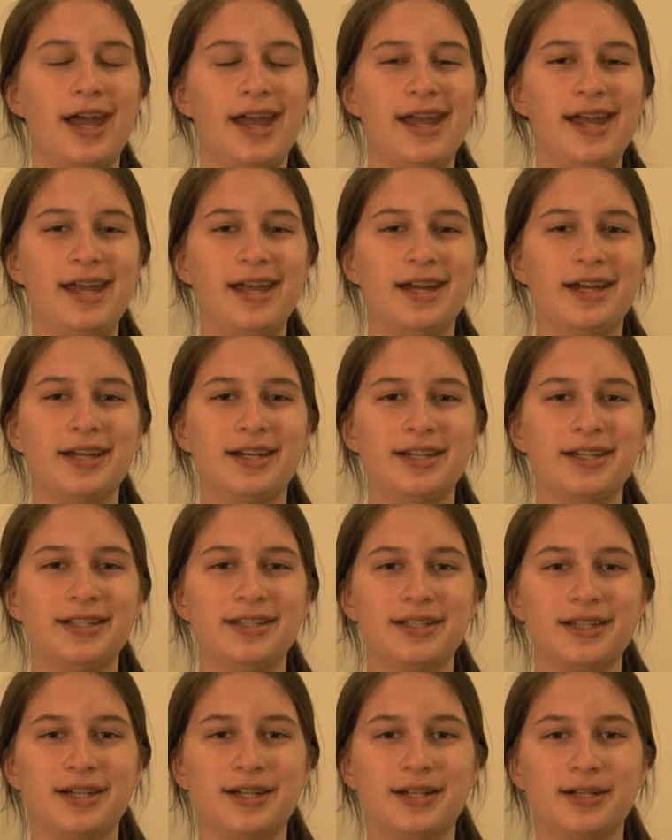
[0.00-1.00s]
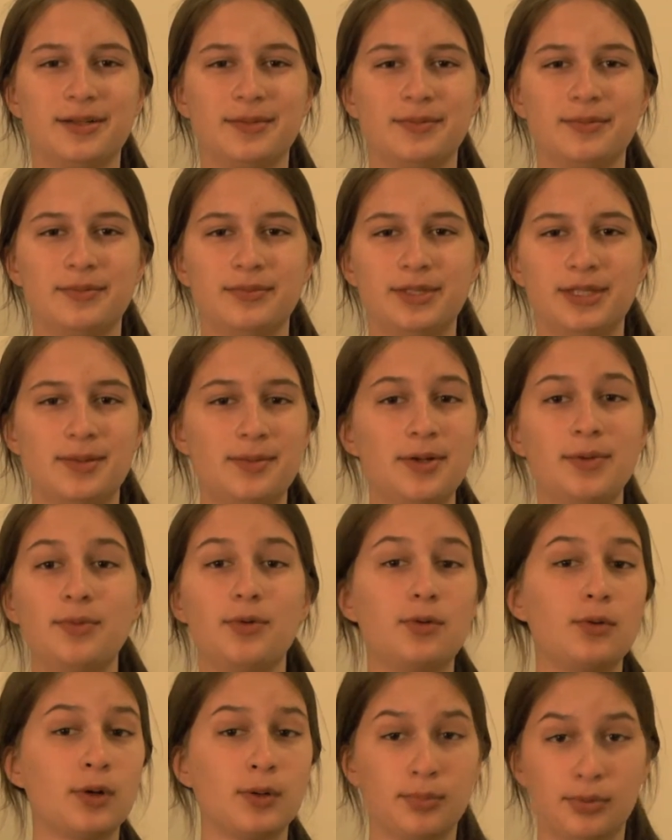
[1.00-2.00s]
and somebody
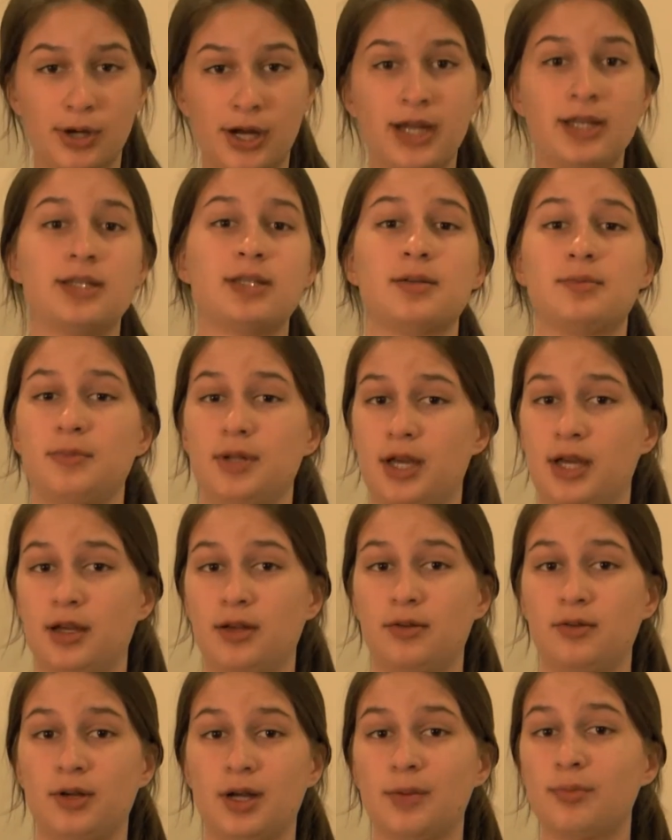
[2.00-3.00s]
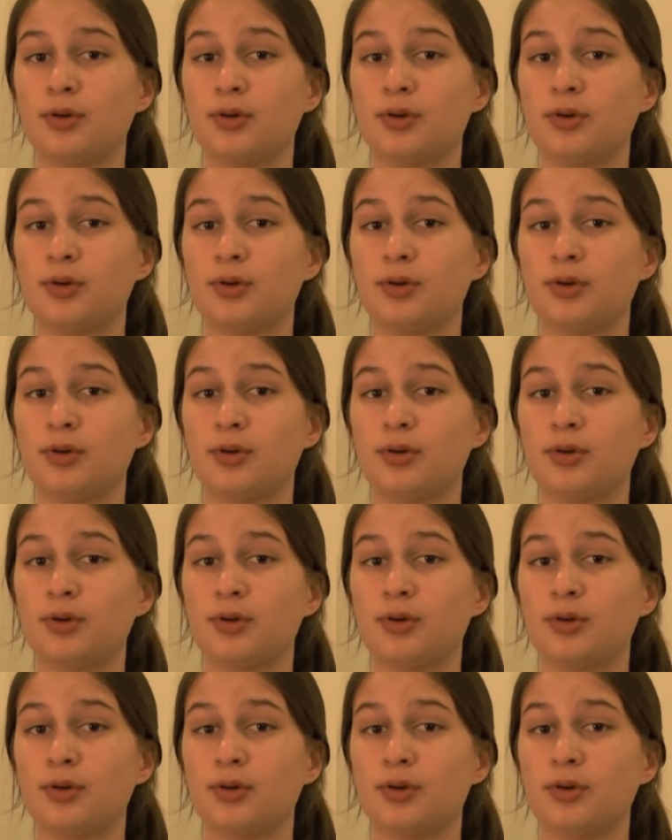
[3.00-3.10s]
will win a prize someday, I